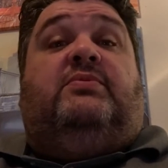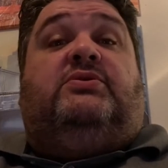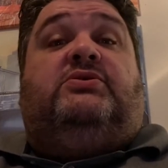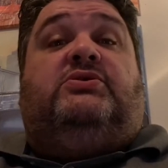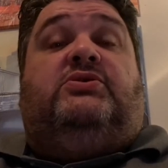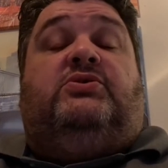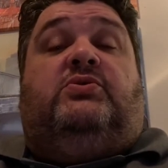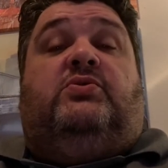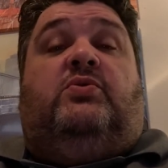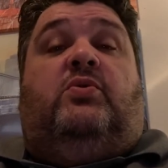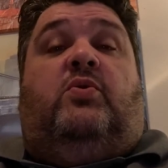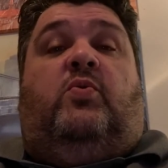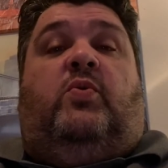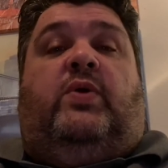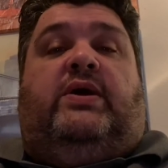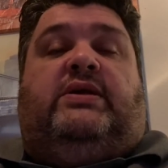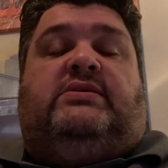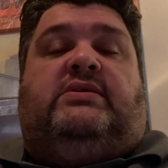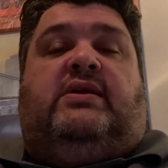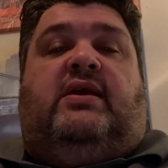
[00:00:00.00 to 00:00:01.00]
to
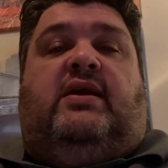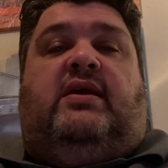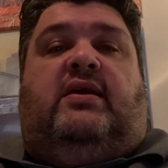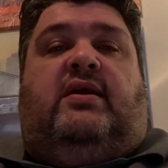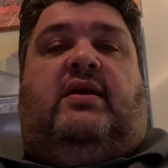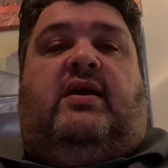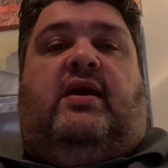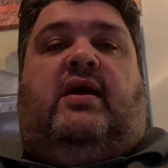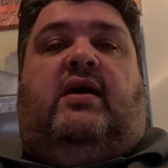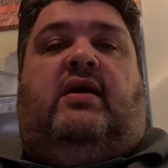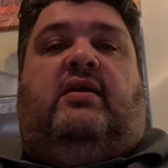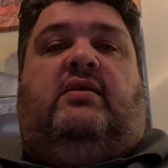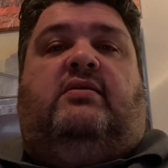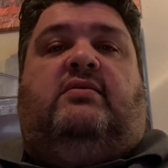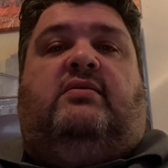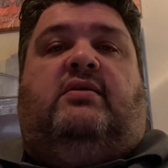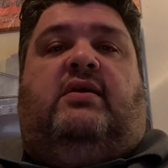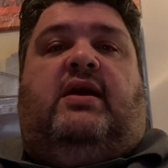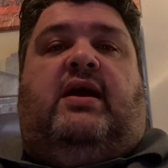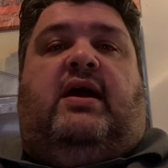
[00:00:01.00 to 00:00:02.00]
whisk he and the
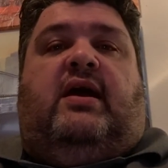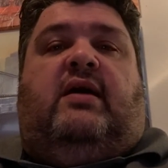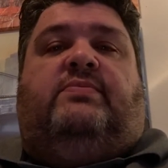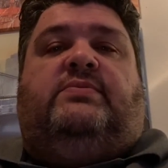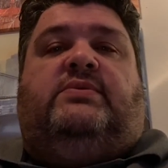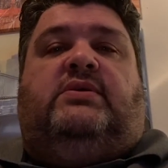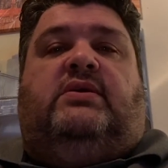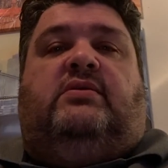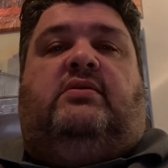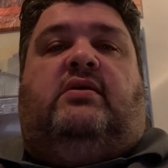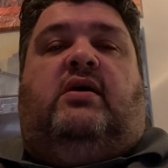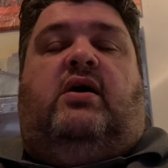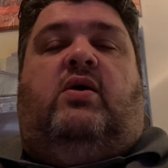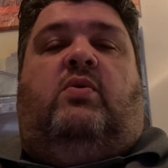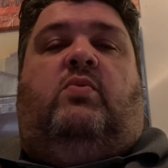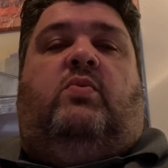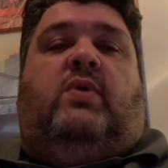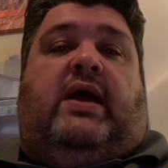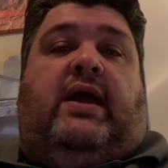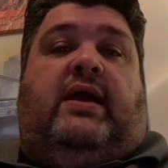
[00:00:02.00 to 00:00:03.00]
captain
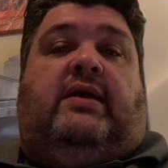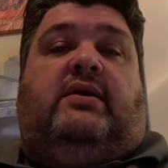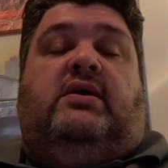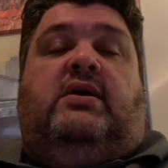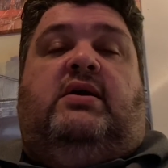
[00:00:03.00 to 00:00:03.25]
away.